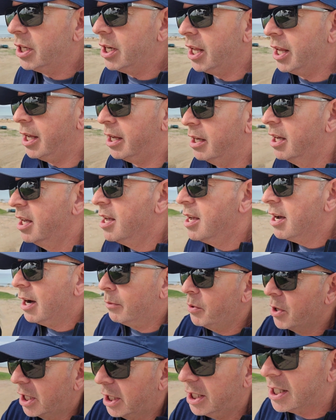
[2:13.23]
in here
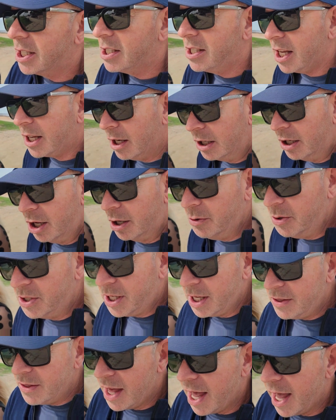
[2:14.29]
and we're going to stick our nose
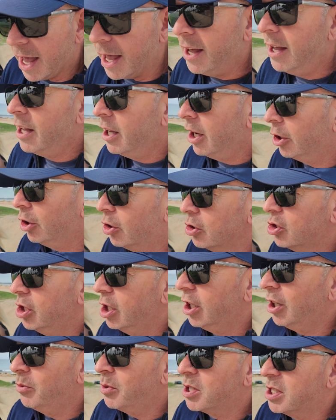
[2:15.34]
in there. And
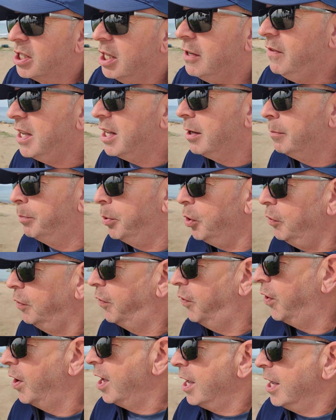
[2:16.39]
Ochin Gracivia
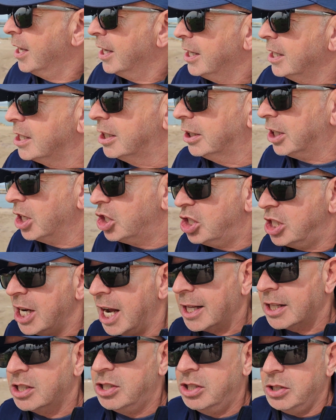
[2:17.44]
Labouf is going to
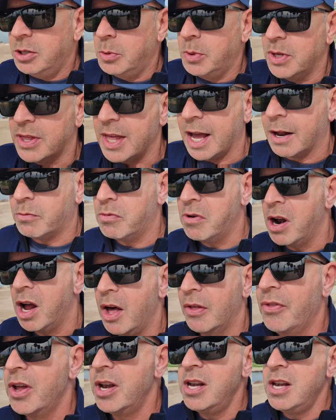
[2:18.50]
chat to you with that
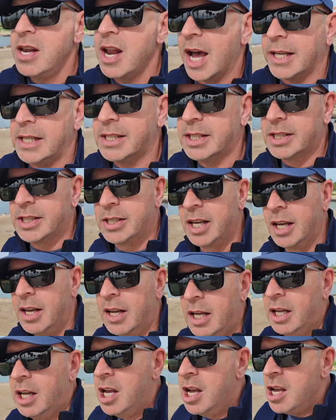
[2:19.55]
rather nice
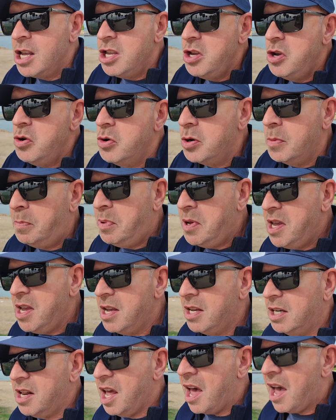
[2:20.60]
European